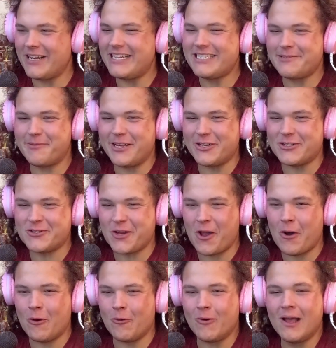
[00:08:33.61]
needs to be a
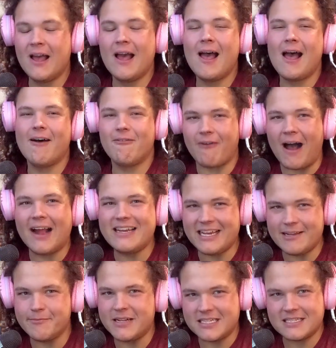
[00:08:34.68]
show
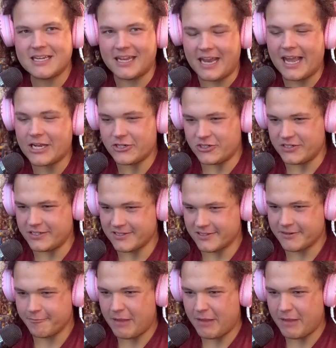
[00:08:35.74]
finding misconnections.